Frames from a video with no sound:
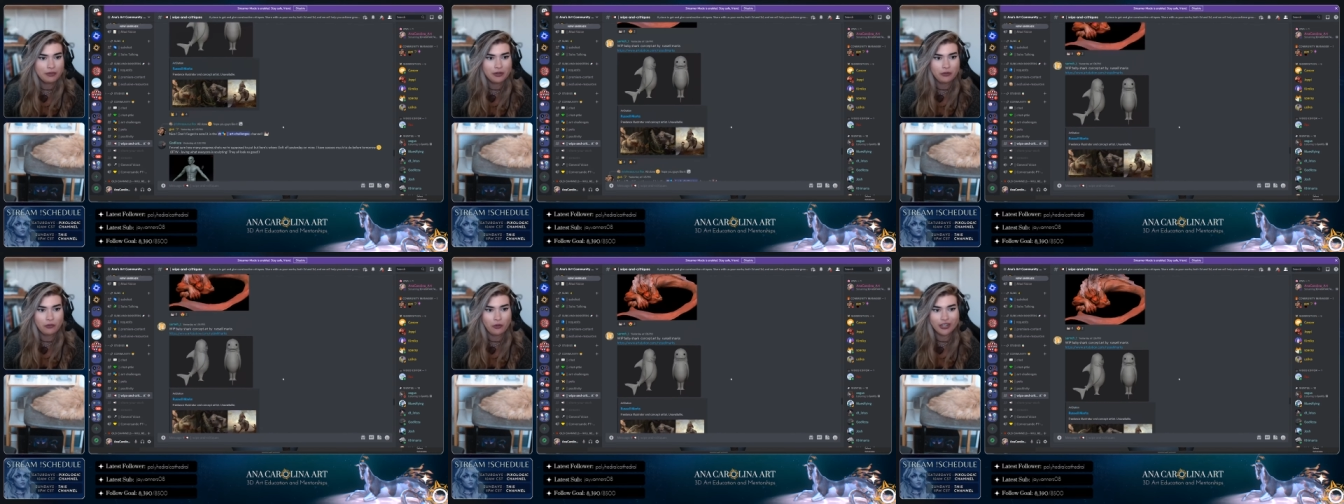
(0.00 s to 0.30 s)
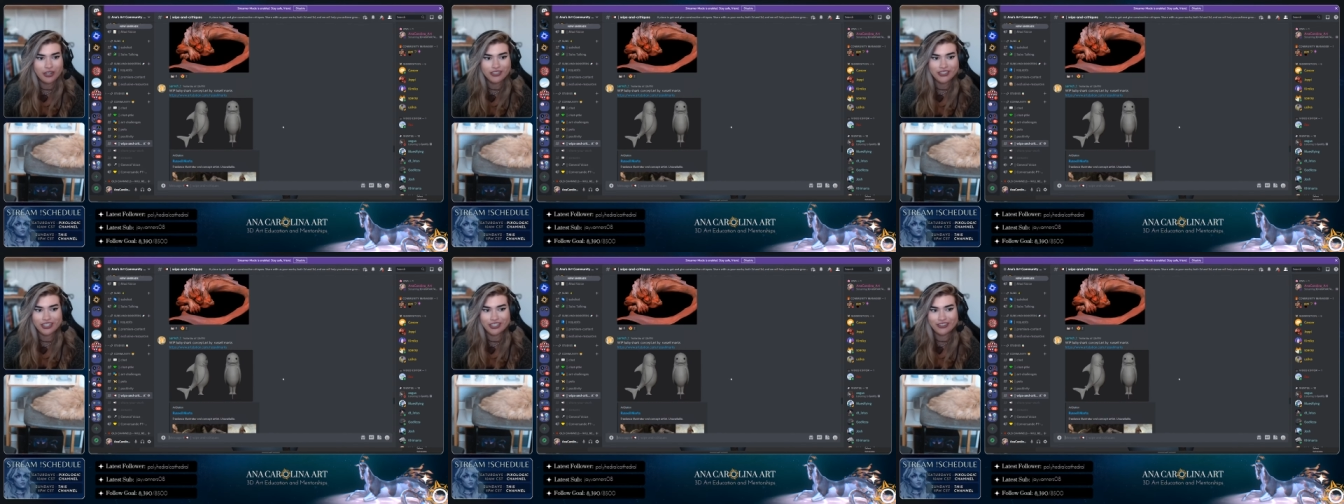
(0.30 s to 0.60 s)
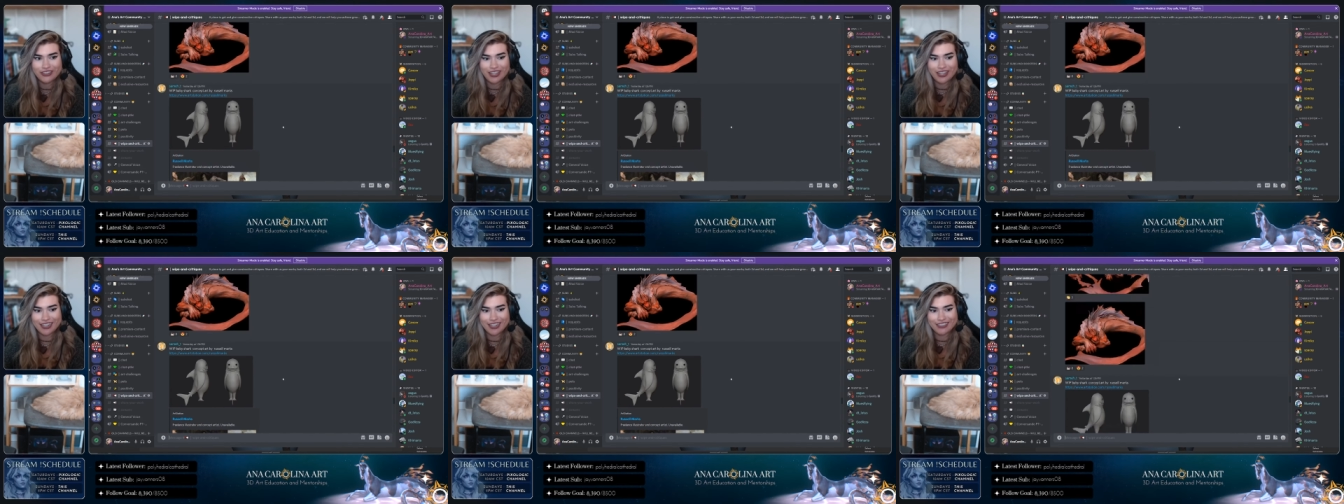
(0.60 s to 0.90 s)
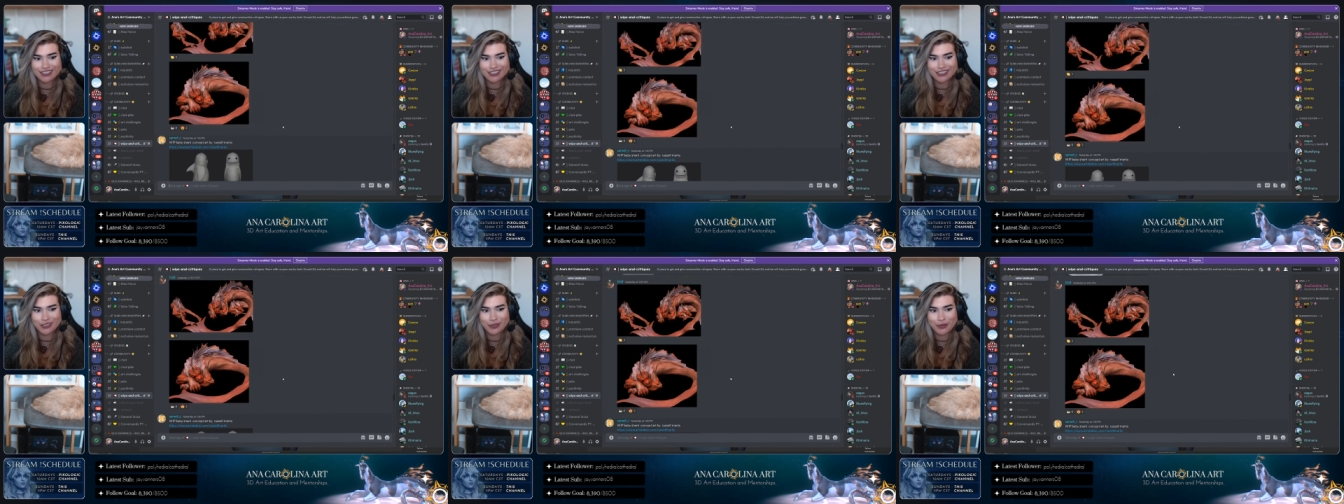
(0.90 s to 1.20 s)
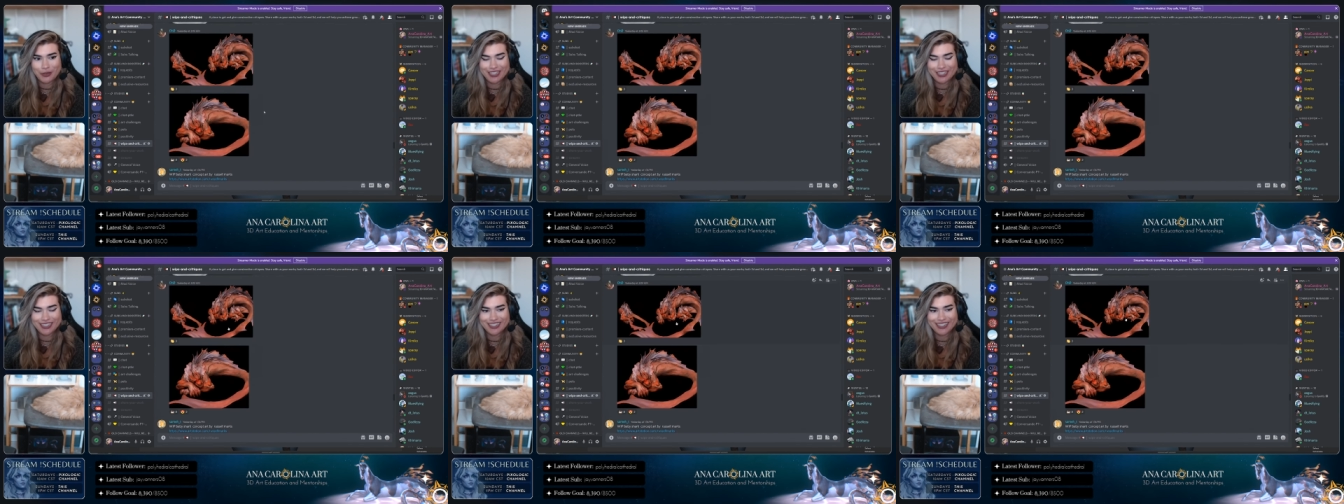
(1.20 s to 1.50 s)
I've been watching you guys
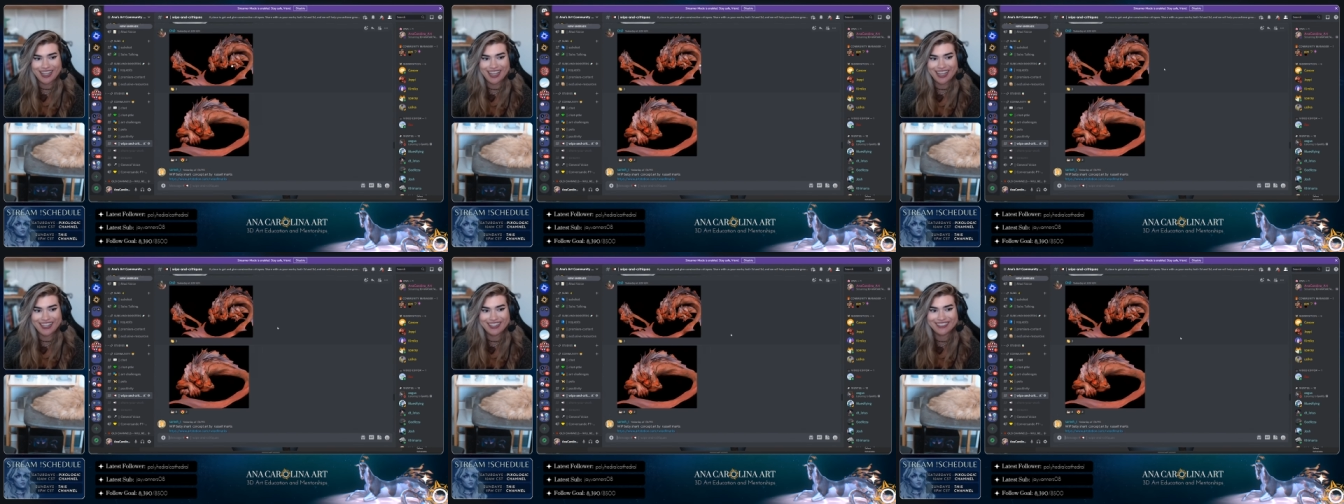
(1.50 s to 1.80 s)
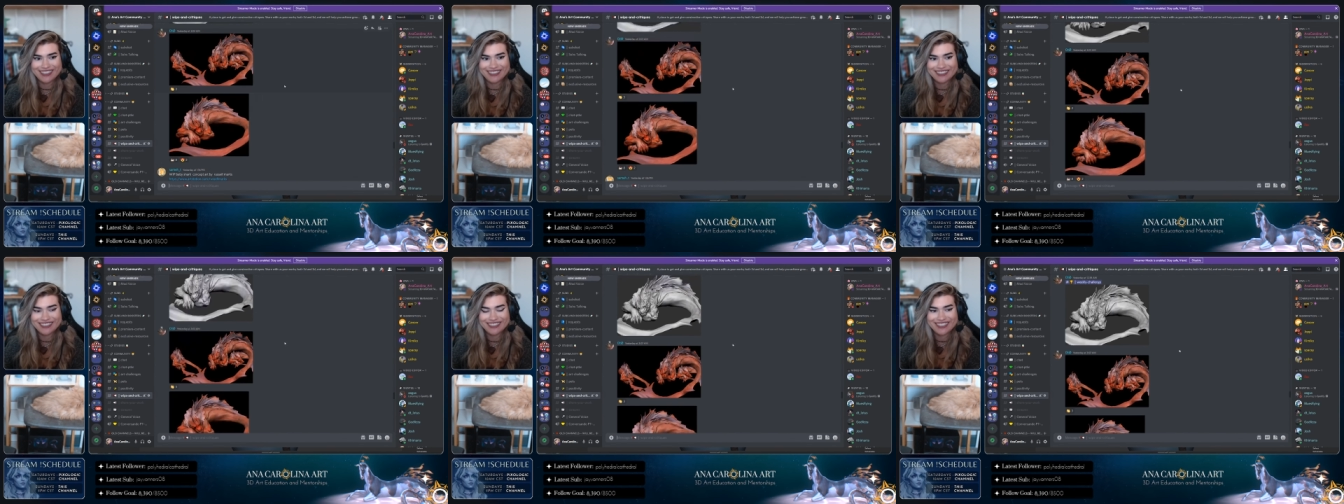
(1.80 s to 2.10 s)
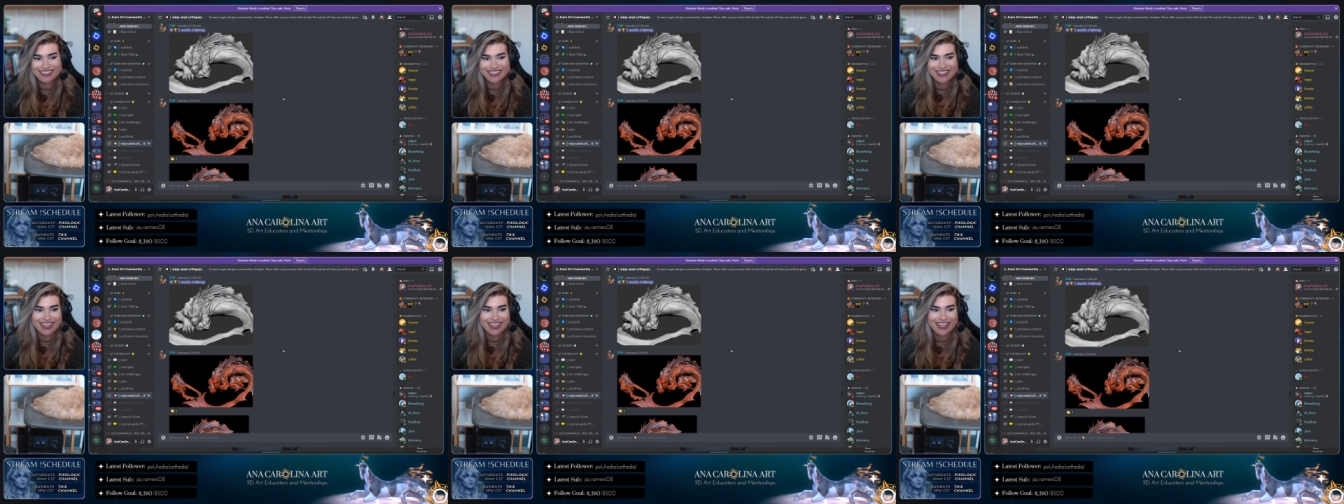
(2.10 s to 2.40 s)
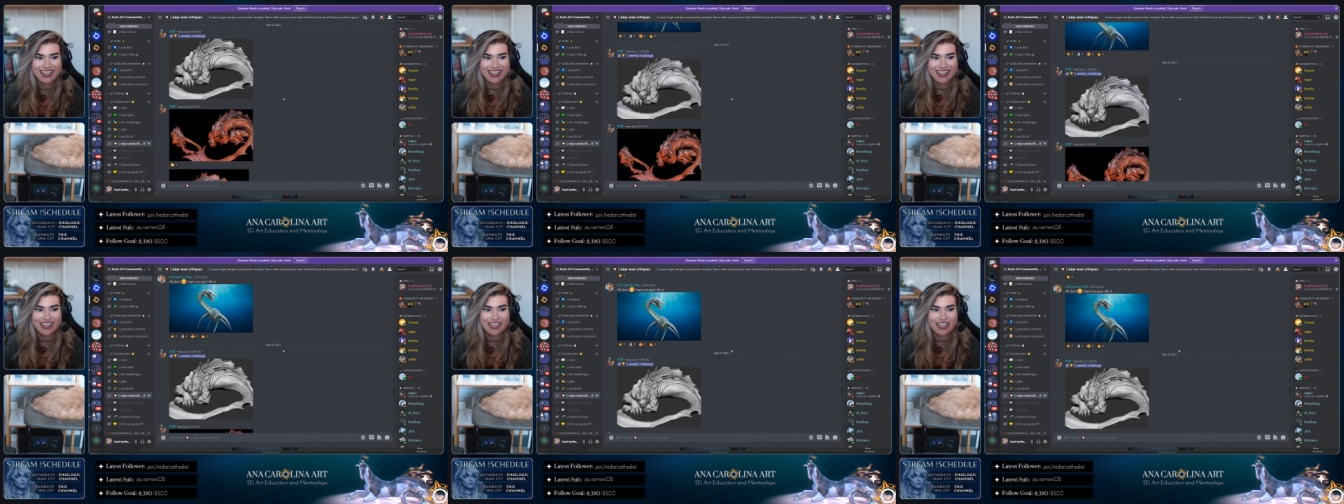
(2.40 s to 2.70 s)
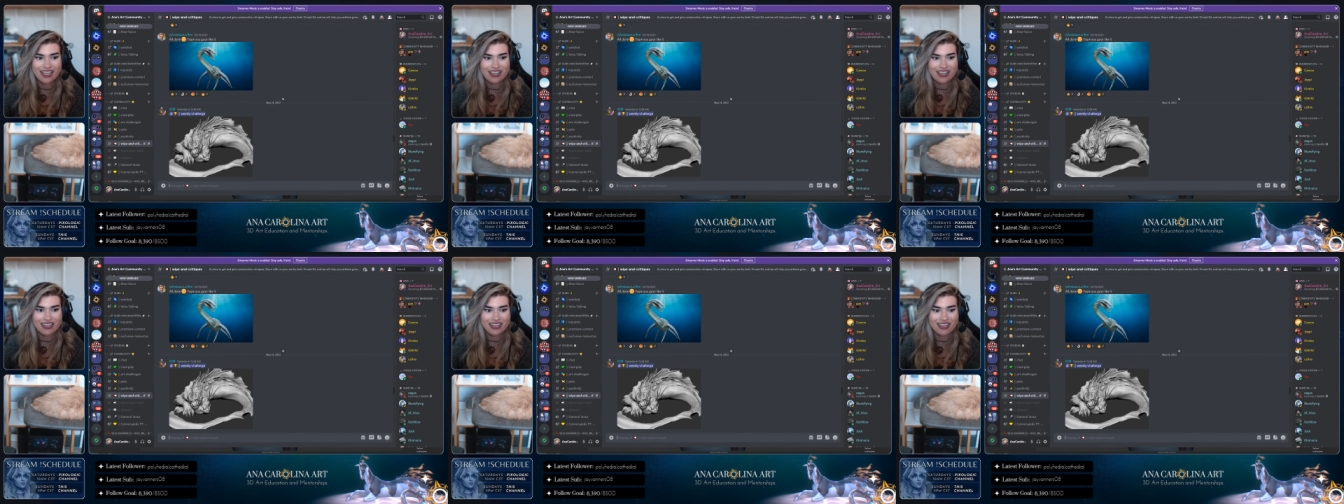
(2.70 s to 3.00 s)
do it and
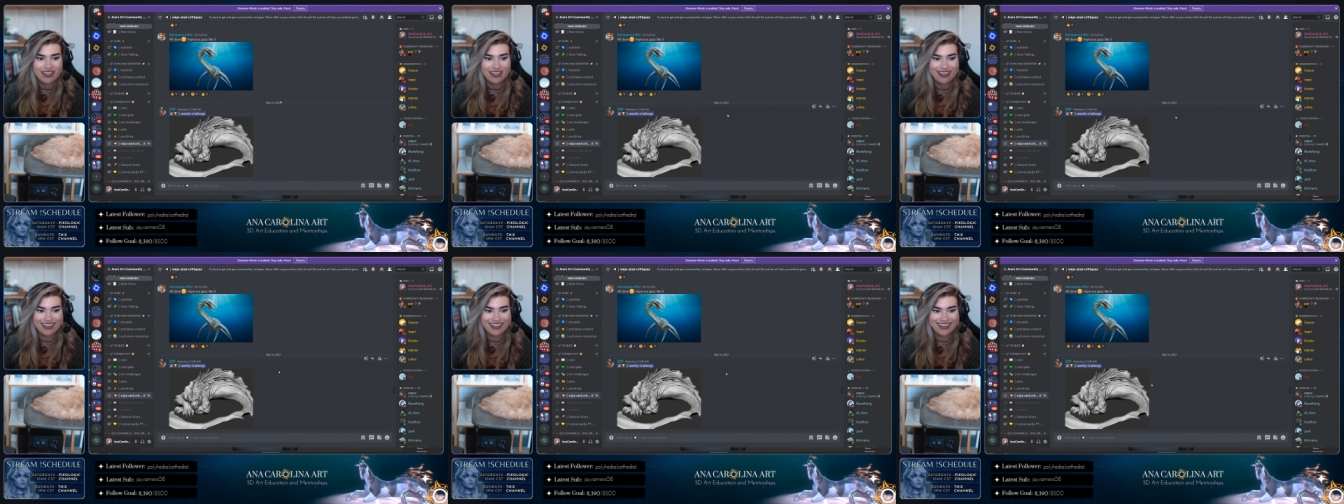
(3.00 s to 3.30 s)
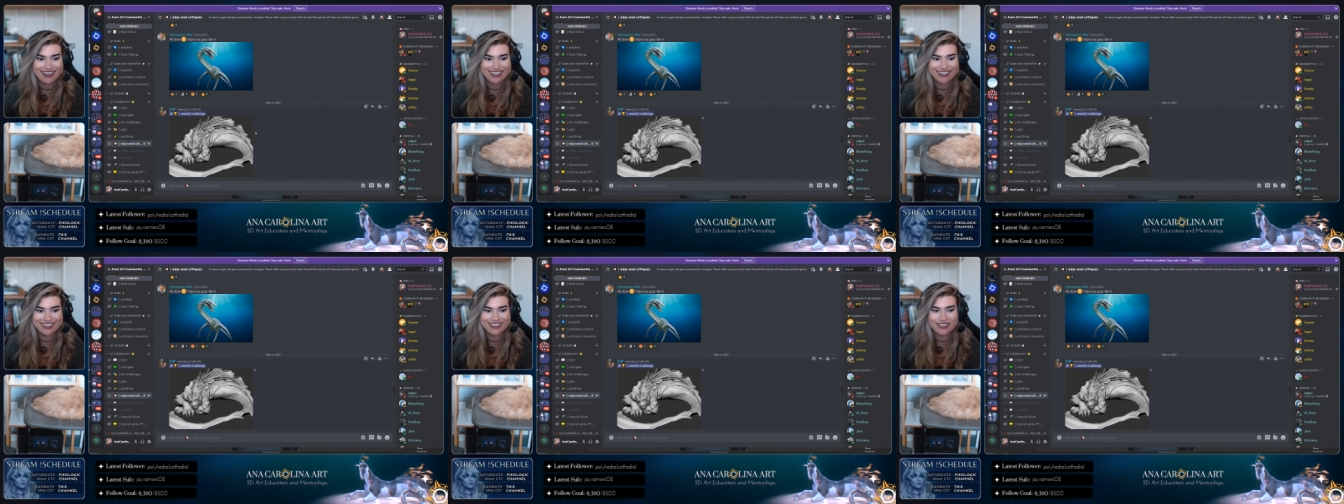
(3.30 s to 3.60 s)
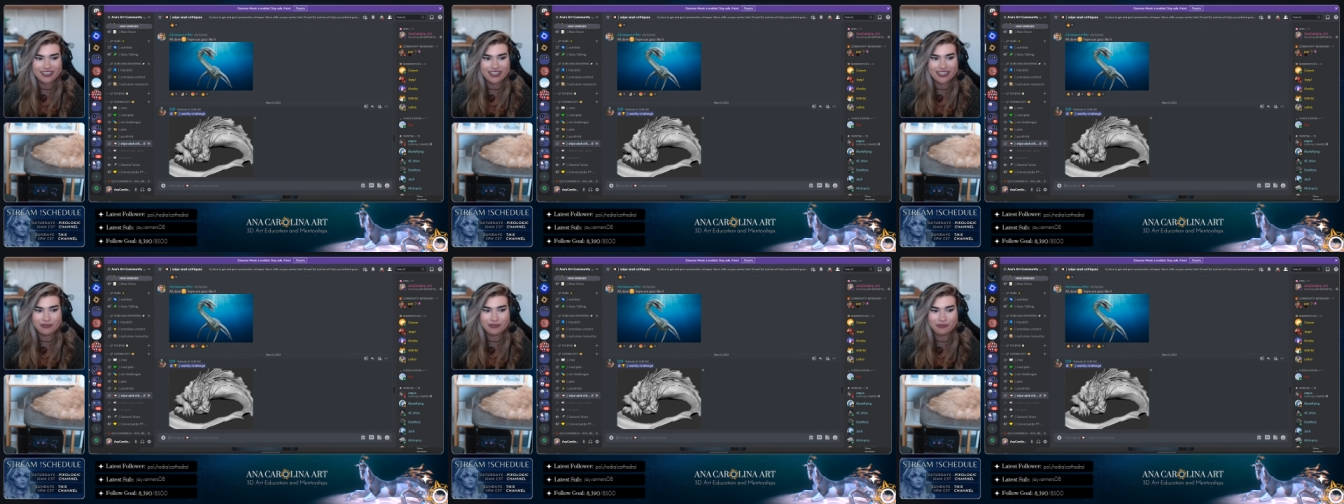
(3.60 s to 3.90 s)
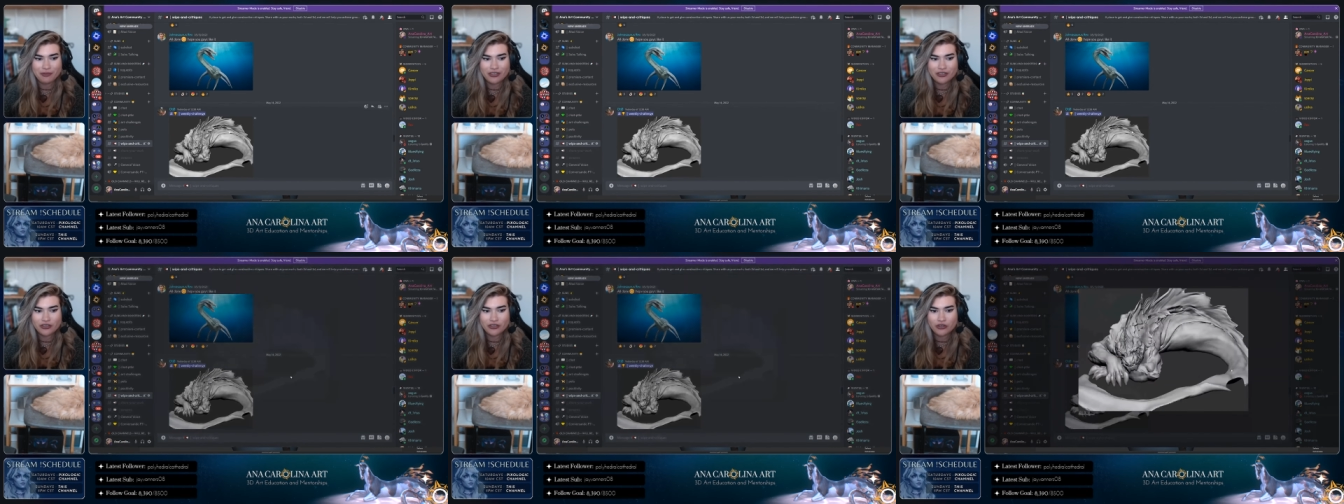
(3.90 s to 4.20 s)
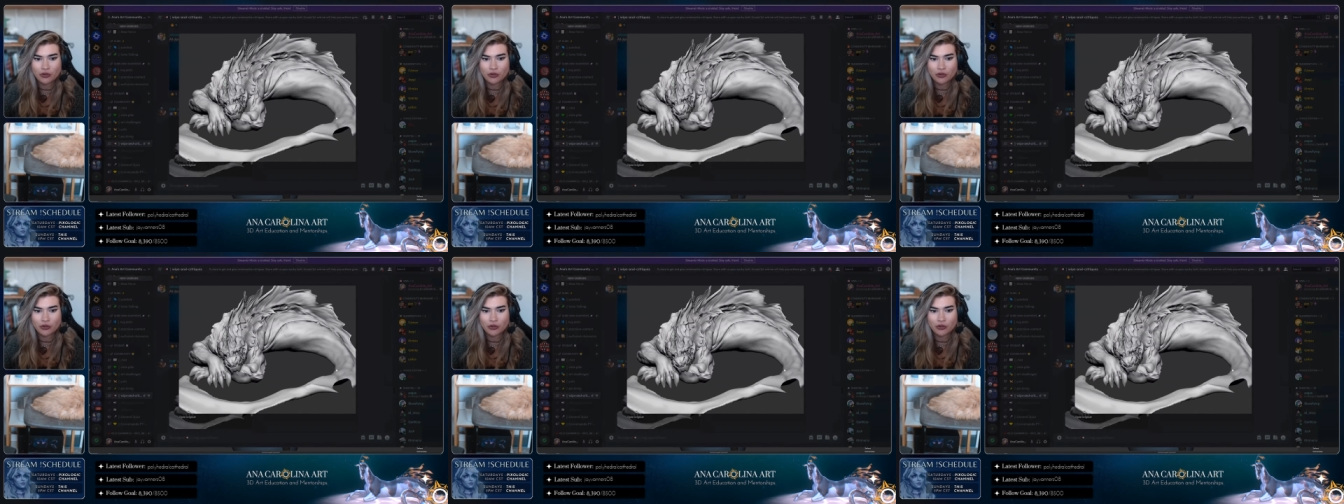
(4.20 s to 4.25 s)
it's been